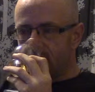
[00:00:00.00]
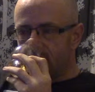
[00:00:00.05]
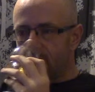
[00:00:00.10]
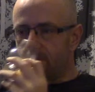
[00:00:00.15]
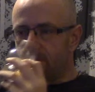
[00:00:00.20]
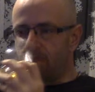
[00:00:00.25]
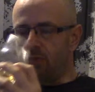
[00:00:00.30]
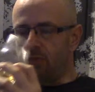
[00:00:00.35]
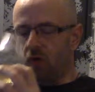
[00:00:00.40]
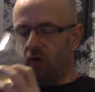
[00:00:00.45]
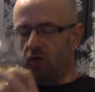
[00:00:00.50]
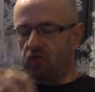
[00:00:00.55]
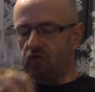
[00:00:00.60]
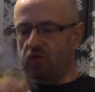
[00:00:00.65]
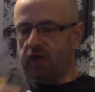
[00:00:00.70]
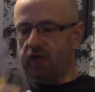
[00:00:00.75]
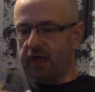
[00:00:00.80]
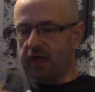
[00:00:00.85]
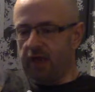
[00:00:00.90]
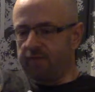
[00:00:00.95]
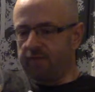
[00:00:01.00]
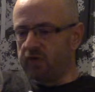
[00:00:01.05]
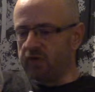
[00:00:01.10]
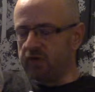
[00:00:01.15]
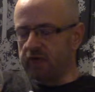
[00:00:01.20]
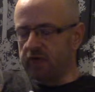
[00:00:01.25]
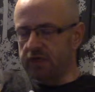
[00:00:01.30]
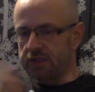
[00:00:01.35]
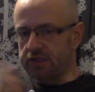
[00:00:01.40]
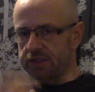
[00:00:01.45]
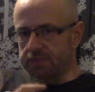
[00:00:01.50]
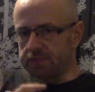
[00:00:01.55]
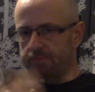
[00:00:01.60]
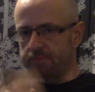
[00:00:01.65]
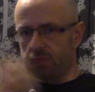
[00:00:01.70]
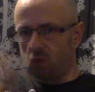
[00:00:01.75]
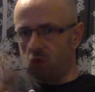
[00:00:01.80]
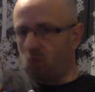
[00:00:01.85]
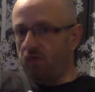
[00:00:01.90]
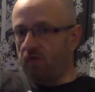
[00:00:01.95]
But really everything's
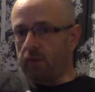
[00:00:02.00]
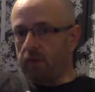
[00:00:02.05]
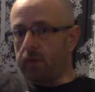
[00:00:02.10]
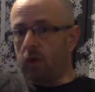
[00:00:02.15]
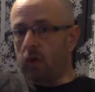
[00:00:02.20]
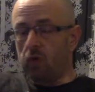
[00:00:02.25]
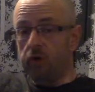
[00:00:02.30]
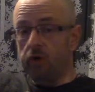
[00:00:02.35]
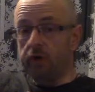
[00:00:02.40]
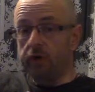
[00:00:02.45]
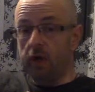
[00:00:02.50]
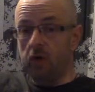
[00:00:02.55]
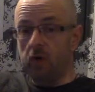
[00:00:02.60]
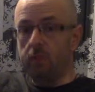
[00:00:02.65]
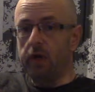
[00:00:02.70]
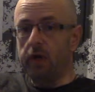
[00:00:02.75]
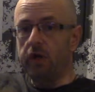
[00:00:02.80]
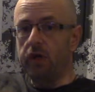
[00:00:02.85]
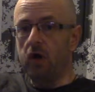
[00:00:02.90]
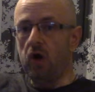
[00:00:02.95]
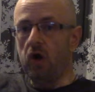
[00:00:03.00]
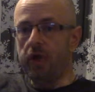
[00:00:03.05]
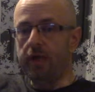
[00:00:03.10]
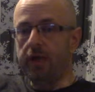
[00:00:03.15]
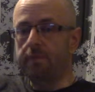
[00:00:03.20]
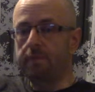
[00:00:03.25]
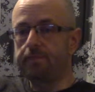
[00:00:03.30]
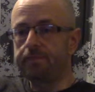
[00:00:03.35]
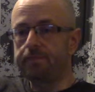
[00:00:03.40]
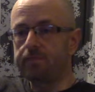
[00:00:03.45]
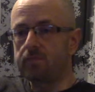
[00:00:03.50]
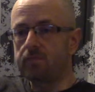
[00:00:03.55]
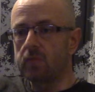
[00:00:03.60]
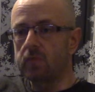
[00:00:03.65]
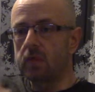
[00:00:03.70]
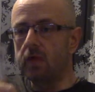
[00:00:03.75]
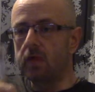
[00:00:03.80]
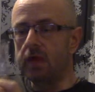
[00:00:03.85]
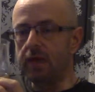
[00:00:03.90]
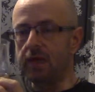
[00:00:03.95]
overpowered now by the honey.
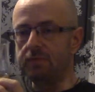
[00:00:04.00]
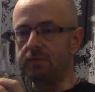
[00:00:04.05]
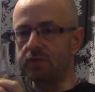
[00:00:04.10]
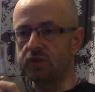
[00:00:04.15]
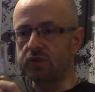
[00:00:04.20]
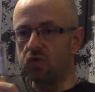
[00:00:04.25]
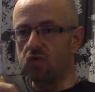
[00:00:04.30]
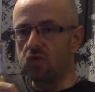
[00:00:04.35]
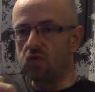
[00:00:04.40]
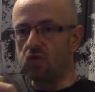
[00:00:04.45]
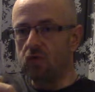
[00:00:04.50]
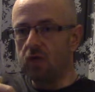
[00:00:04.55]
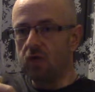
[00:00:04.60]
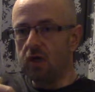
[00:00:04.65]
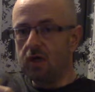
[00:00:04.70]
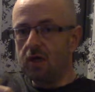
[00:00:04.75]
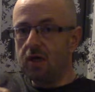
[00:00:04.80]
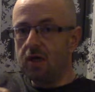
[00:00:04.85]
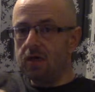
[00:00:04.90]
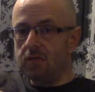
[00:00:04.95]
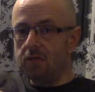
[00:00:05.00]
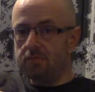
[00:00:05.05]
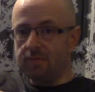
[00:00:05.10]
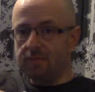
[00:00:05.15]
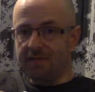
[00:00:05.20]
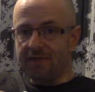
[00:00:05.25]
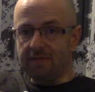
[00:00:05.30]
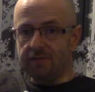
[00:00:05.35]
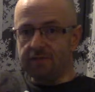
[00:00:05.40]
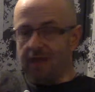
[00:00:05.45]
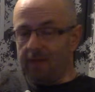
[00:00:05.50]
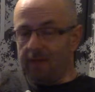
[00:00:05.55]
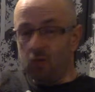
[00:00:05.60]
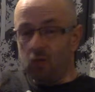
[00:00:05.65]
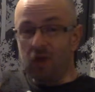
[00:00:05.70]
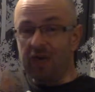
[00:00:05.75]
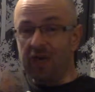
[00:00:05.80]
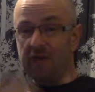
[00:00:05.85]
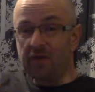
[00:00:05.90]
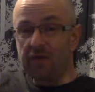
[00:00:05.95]
So I'm
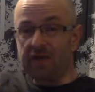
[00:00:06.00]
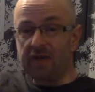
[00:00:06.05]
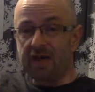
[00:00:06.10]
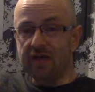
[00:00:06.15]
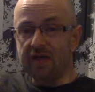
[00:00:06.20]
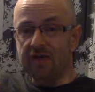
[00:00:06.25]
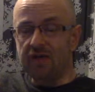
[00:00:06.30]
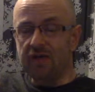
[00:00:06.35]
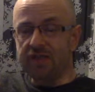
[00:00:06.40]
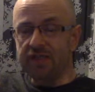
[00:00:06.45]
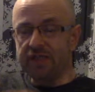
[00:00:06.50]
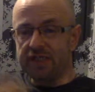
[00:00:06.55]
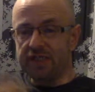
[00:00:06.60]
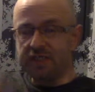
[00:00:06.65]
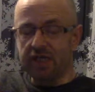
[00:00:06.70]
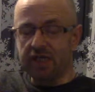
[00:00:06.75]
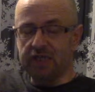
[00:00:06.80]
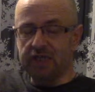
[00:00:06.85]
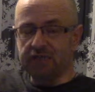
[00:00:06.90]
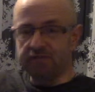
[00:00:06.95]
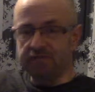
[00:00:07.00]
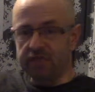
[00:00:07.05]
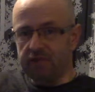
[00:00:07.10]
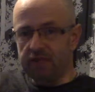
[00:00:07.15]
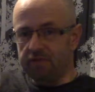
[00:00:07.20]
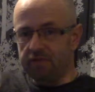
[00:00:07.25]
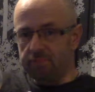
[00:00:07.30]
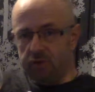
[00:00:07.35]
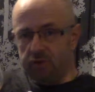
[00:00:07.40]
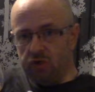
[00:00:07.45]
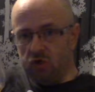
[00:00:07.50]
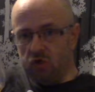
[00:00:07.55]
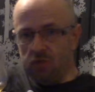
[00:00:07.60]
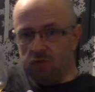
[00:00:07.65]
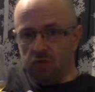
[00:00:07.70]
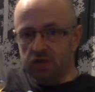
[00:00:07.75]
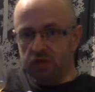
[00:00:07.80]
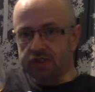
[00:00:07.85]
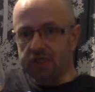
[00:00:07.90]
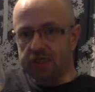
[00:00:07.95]
okay with it because, as I've said
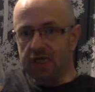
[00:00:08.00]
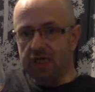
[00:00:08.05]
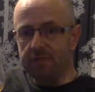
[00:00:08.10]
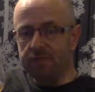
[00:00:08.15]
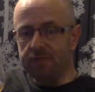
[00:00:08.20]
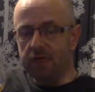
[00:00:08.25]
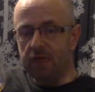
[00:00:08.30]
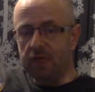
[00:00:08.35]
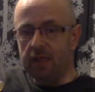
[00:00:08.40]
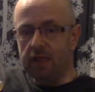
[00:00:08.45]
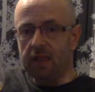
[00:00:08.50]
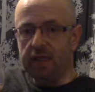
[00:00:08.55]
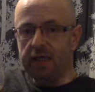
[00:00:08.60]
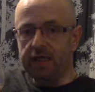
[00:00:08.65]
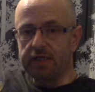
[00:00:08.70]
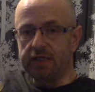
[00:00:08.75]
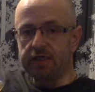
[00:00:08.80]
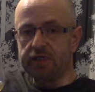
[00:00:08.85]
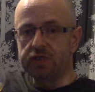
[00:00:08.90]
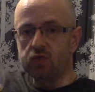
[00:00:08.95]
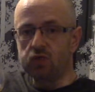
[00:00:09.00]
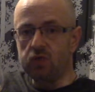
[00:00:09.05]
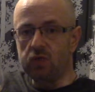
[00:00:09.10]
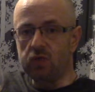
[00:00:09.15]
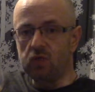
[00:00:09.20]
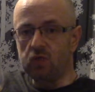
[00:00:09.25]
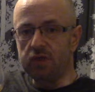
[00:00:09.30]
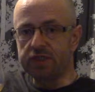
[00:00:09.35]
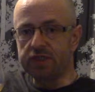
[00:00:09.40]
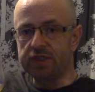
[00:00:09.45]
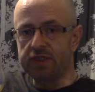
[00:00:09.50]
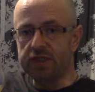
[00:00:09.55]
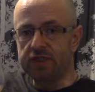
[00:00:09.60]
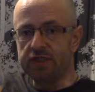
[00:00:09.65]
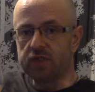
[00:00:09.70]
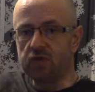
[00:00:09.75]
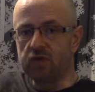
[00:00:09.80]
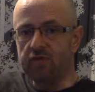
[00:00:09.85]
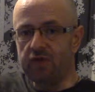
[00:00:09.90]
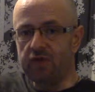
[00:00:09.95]
numerous times, I like sweet whiskies.
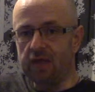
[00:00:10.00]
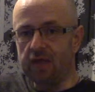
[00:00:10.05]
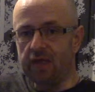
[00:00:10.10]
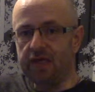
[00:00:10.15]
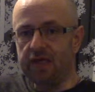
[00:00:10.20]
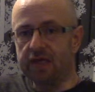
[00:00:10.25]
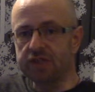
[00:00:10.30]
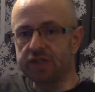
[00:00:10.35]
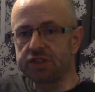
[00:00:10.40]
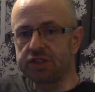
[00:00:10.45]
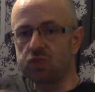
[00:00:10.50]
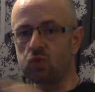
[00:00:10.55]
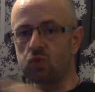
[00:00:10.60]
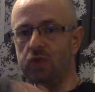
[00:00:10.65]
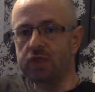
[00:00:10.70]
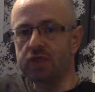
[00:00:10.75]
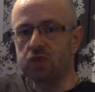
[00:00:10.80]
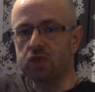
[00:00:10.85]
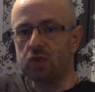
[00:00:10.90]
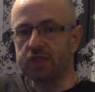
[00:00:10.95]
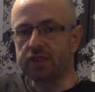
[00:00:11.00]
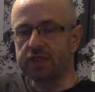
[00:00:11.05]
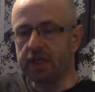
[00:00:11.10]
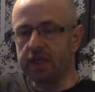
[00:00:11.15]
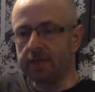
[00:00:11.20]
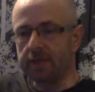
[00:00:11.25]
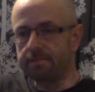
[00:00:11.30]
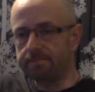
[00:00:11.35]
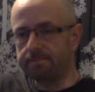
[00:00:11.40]
So if you like a sweet whisky